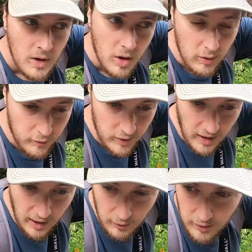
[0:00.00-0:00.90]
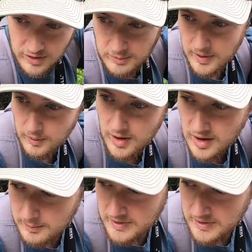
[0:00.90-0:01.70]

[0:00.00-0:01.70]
over an hour into my walk